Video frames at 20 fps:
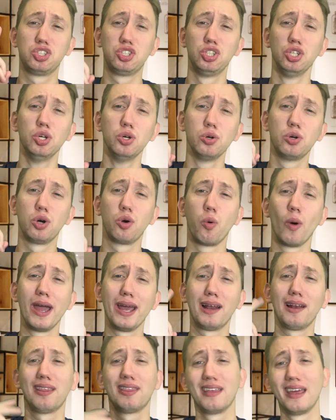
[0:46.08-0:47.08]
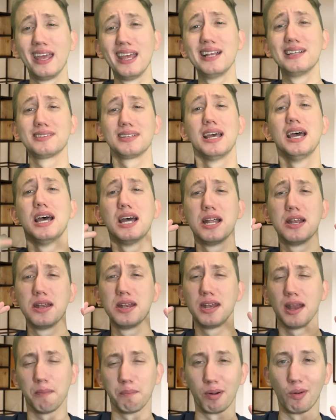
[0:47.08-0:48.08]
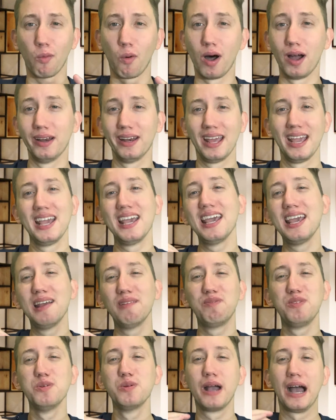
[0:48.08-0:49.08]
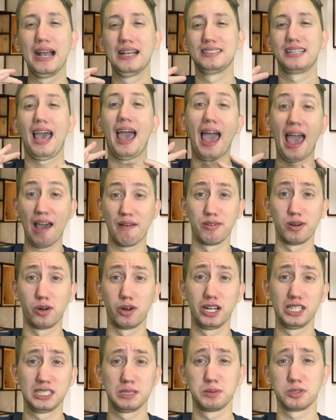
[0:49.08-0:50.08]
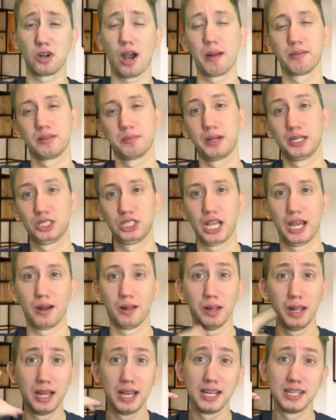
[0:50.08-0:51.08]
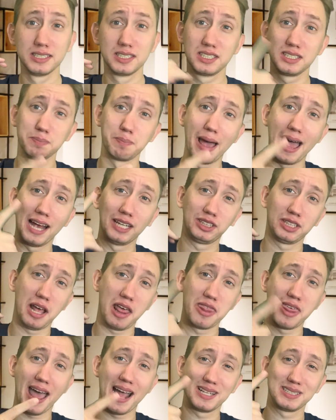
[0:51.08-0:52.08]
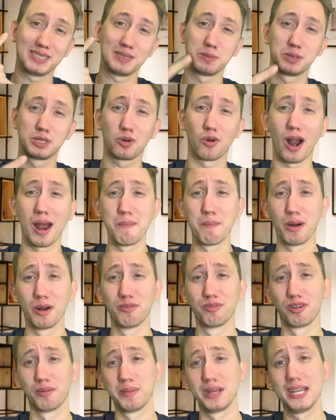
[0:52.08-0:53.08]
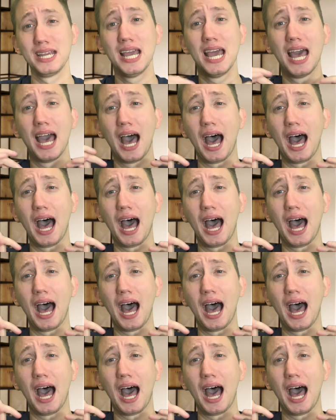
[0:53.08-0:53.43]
two quick things. Number one, if you guys haven't already subscribed to my channel, smash that subscribe button for me.